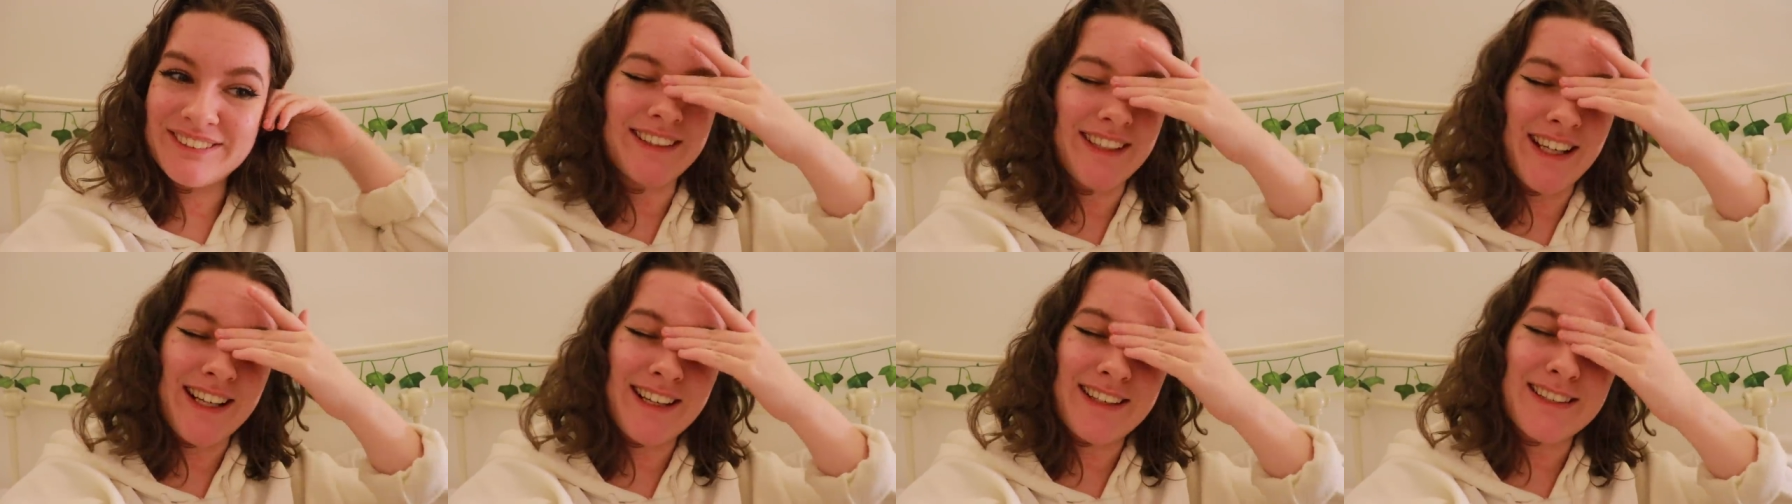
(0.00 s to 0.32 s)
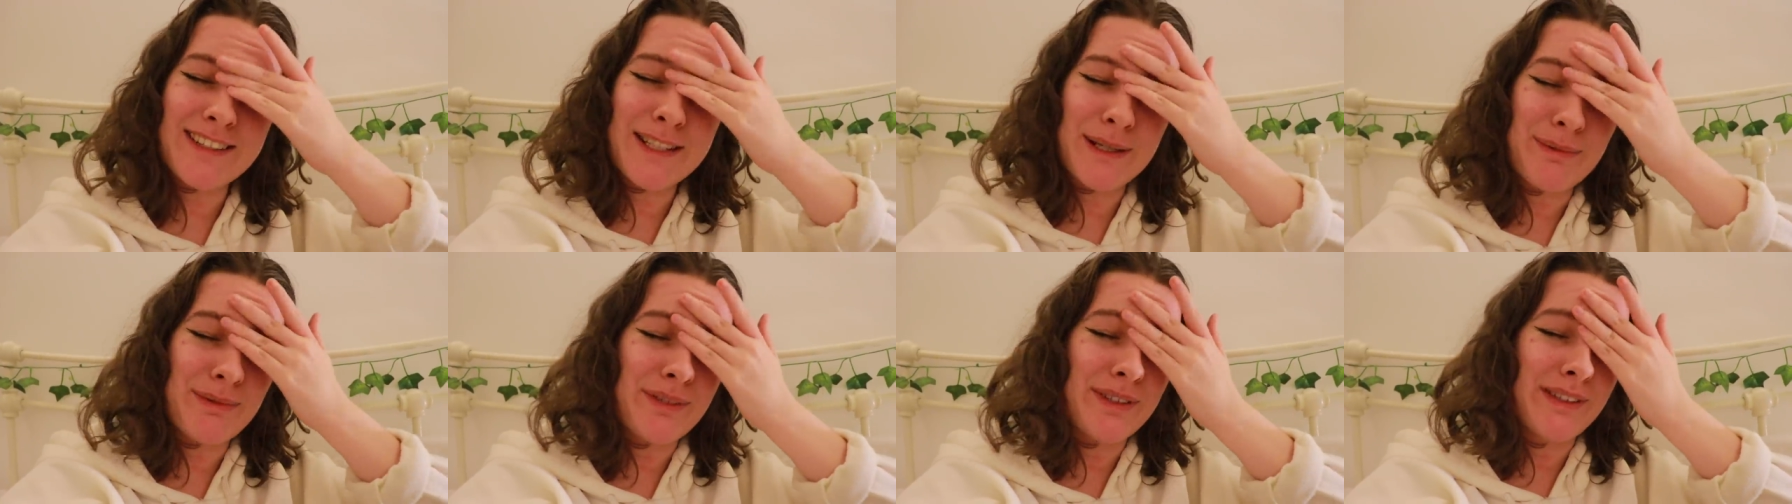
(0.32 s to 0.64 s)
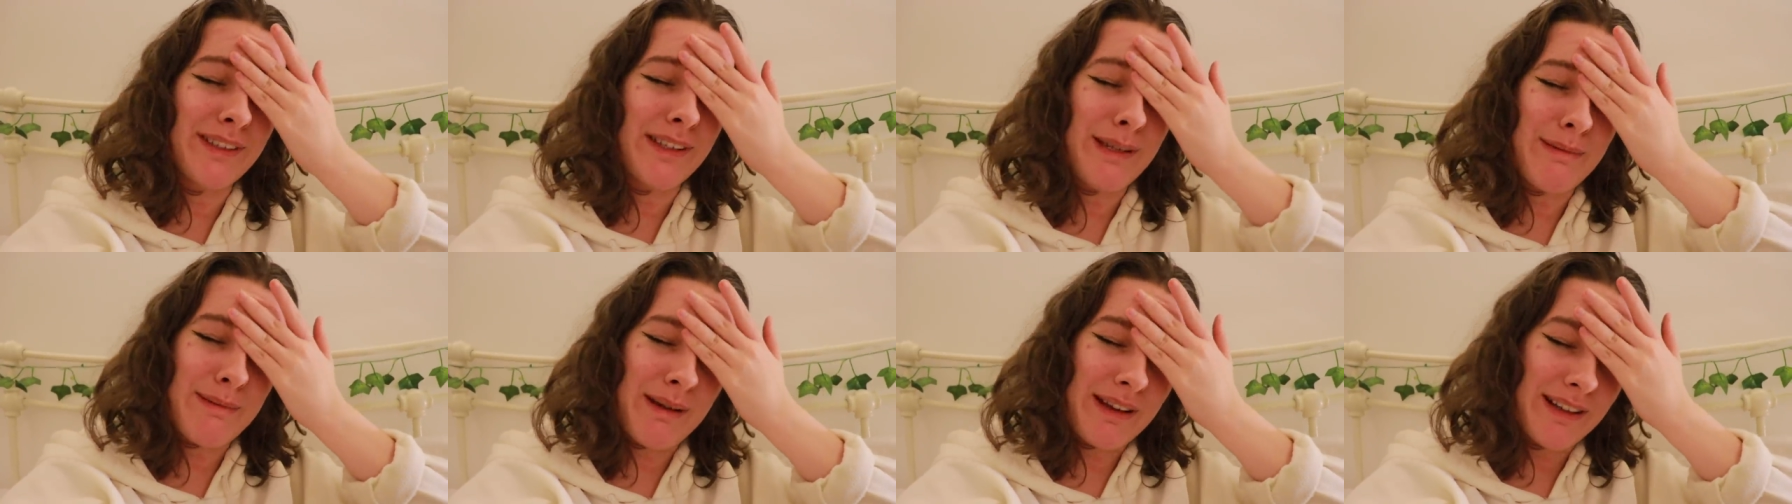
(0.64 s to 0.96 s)

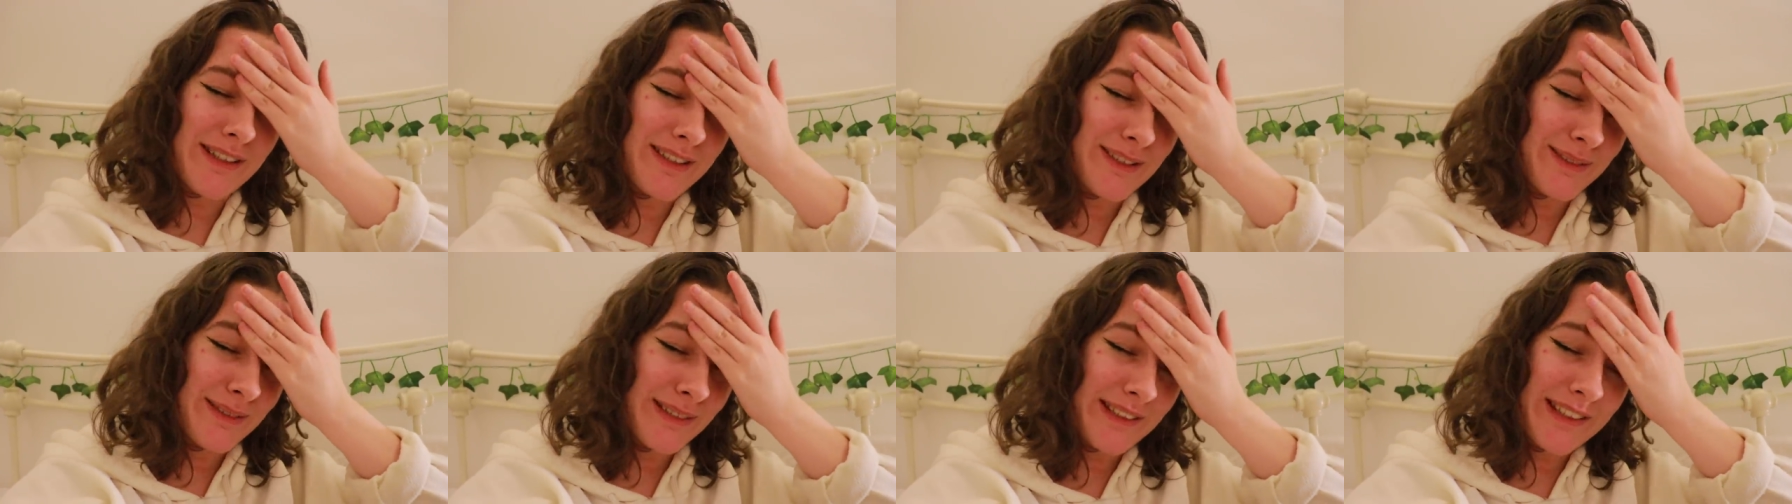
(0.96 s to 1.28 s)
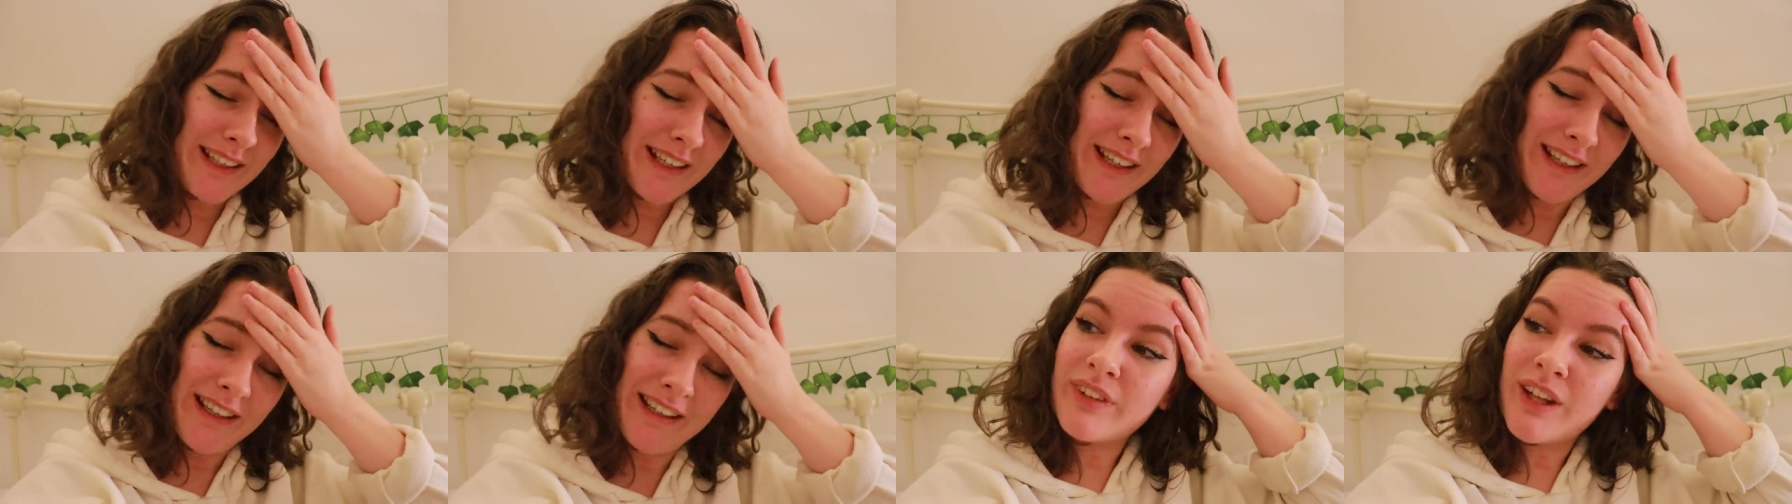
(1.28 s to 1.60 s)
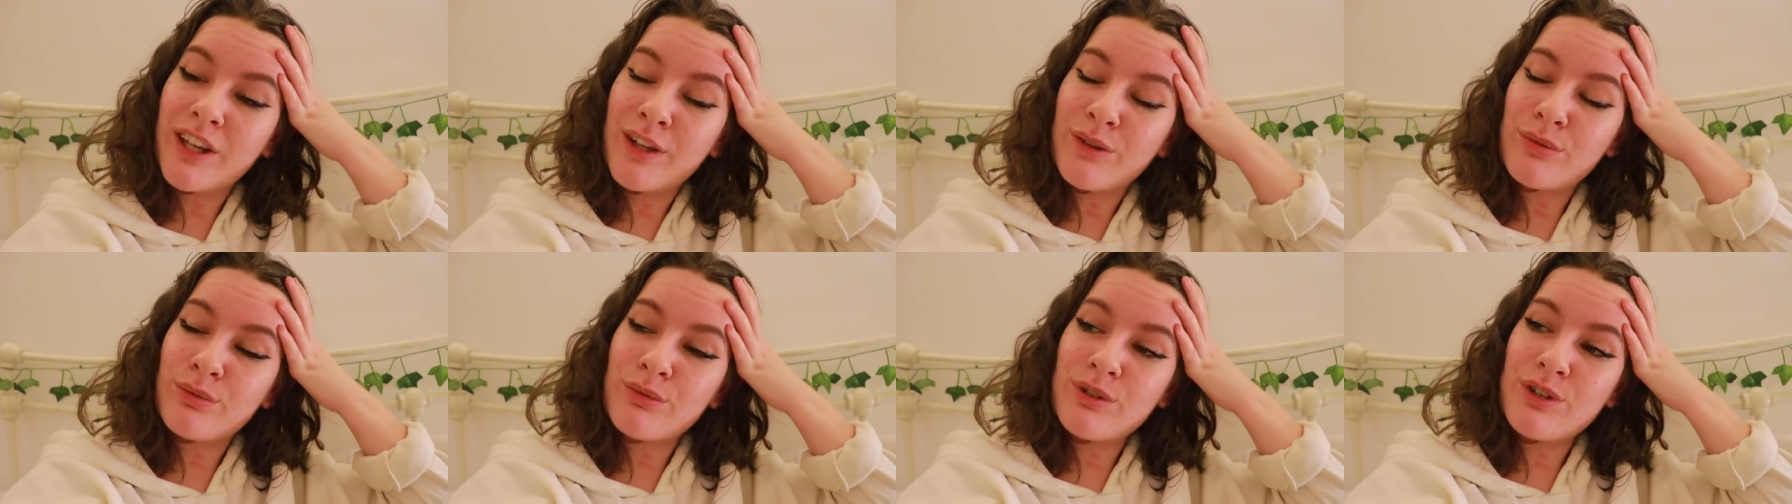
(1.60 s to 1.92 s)
exceptionally bad at doing that.
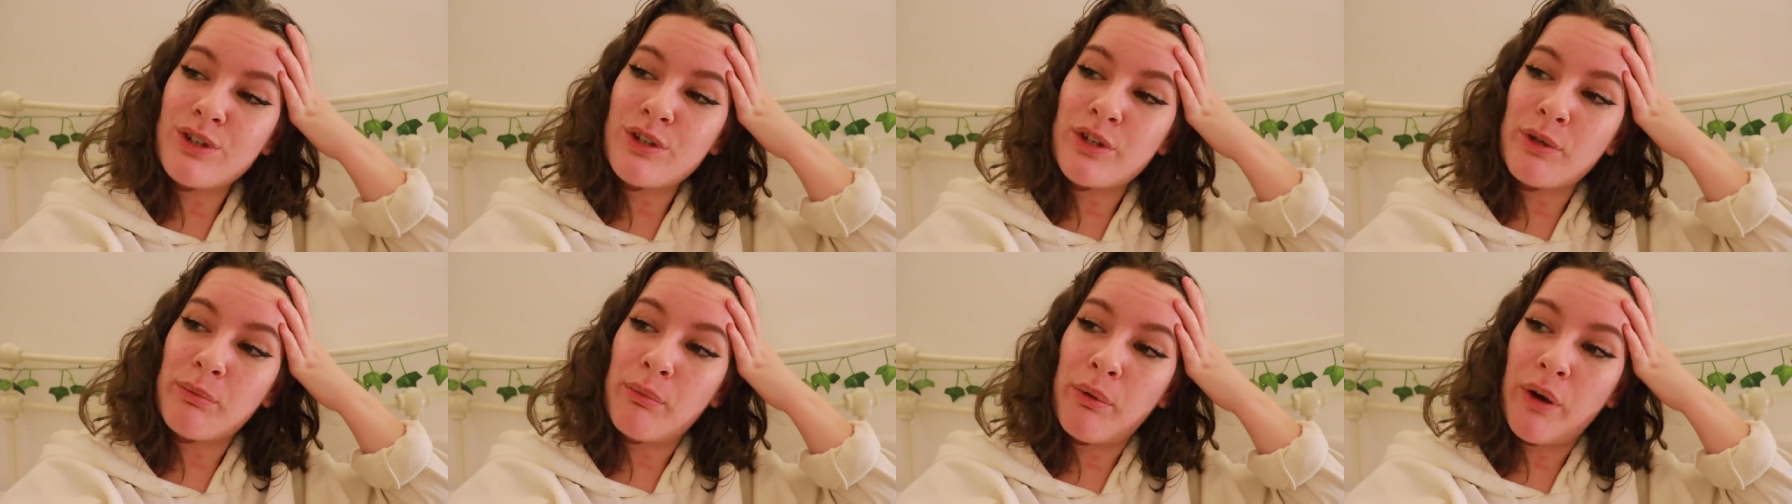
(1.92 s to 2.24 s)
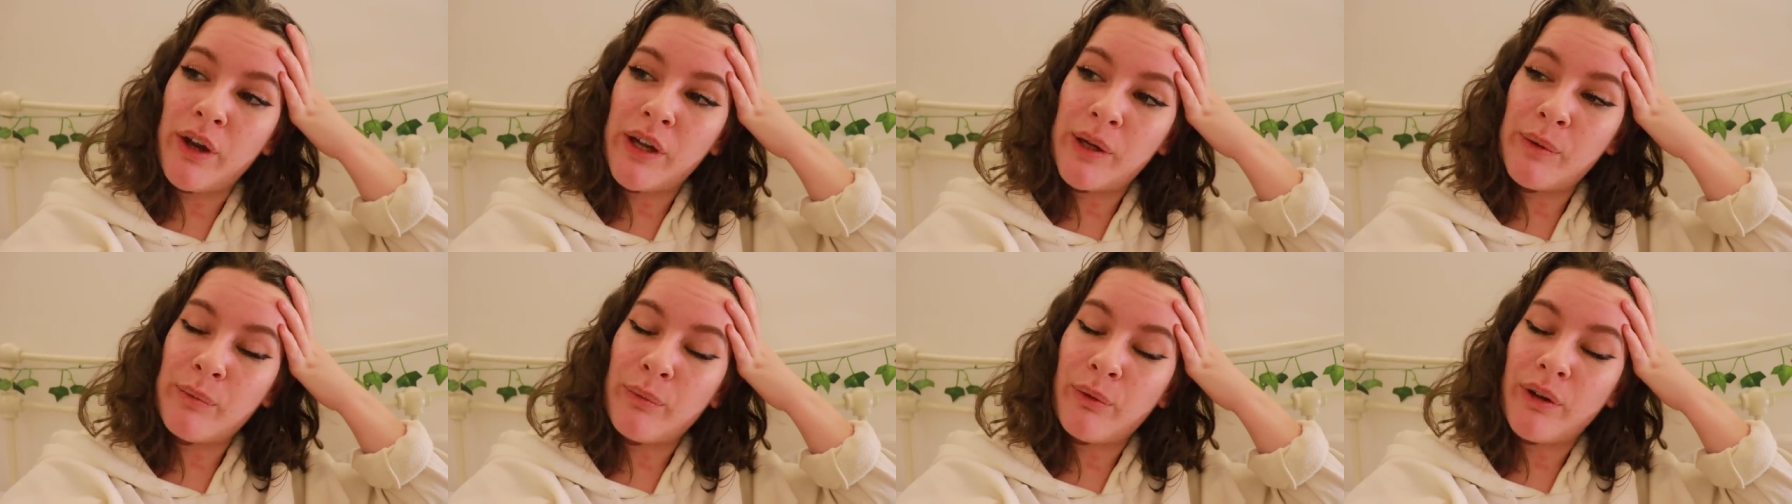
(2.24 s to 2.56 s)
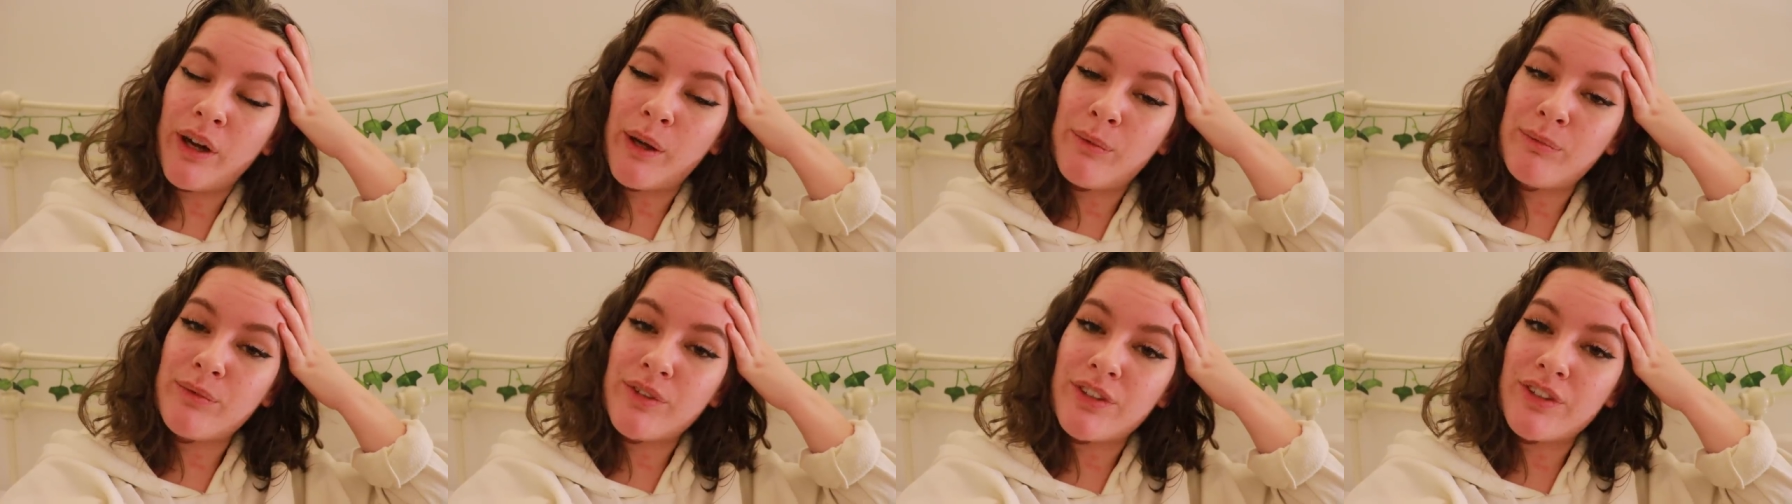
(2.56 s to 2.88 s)
It's reached a point where
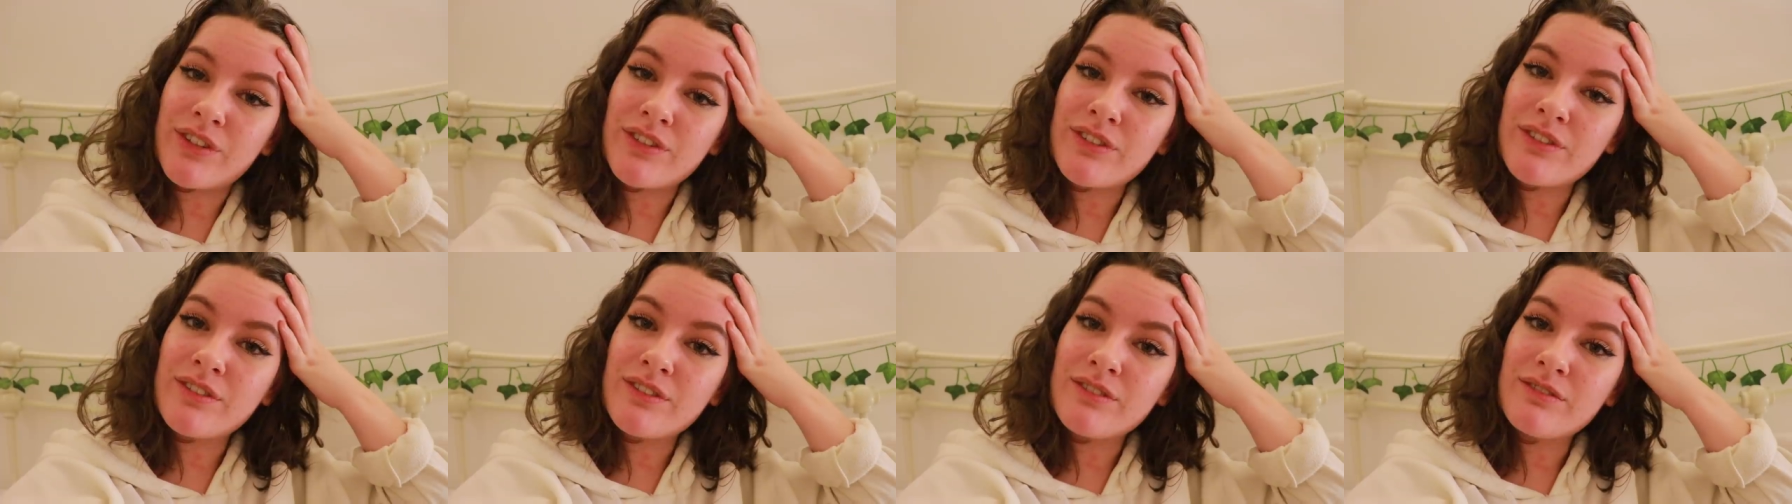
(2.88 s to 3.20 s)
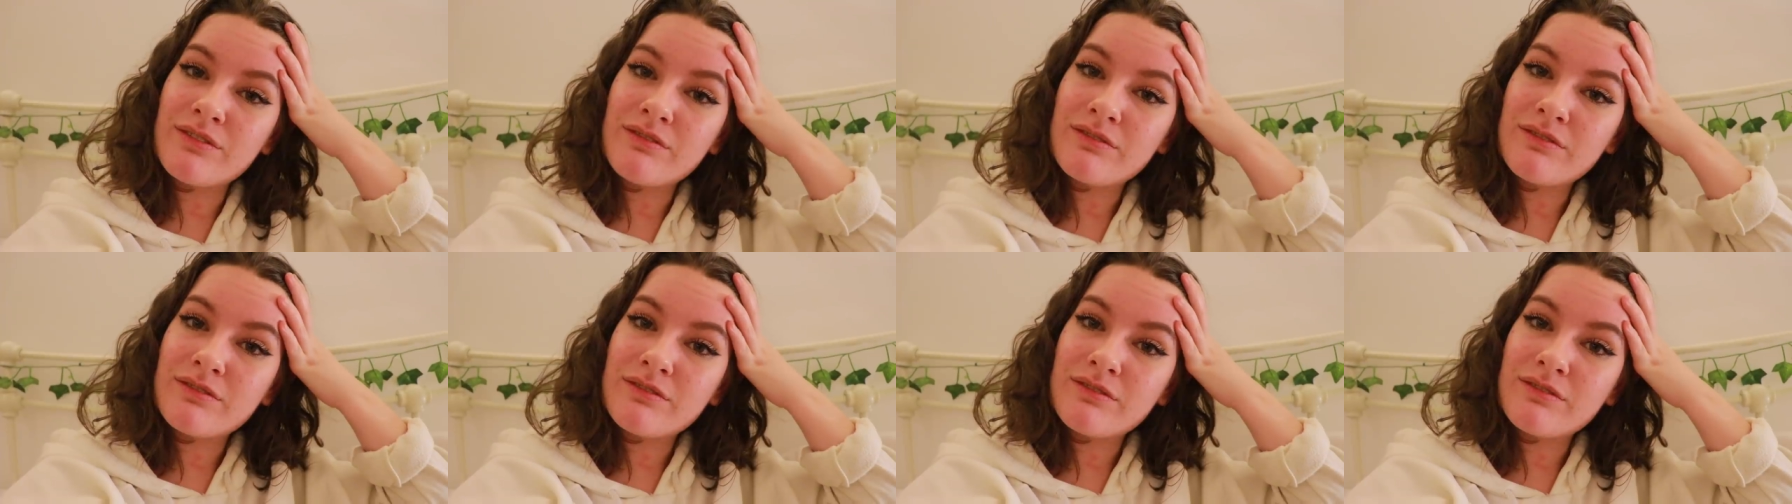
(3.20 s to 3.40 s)
I'm just